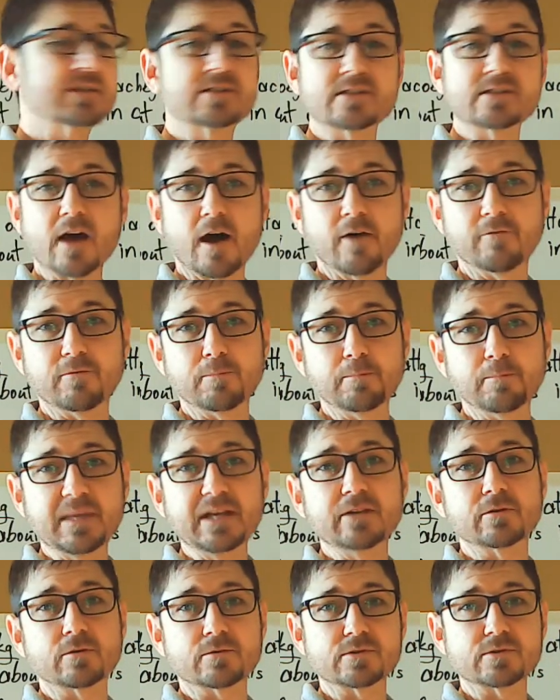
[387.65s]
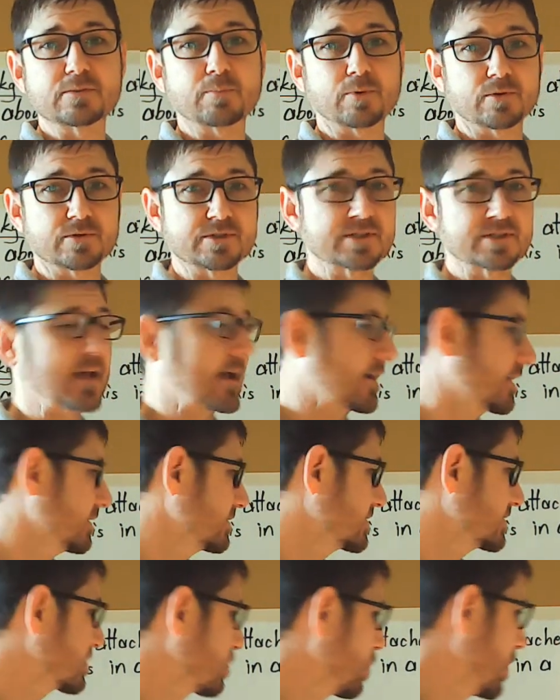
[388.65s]
of meters per second
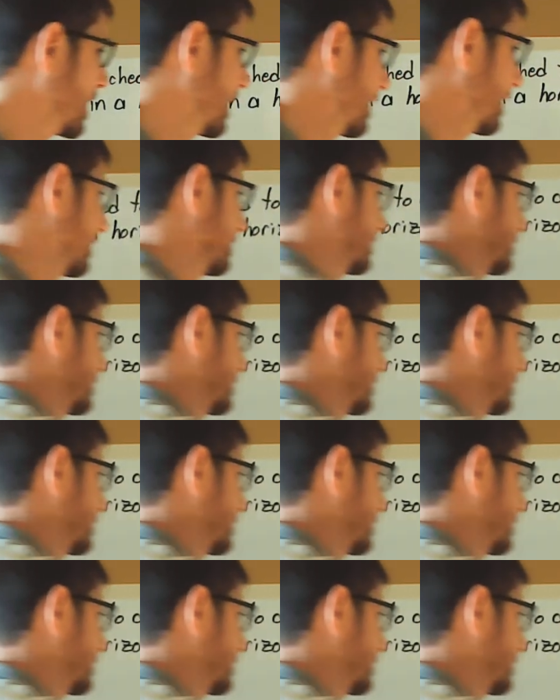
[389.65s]
squared.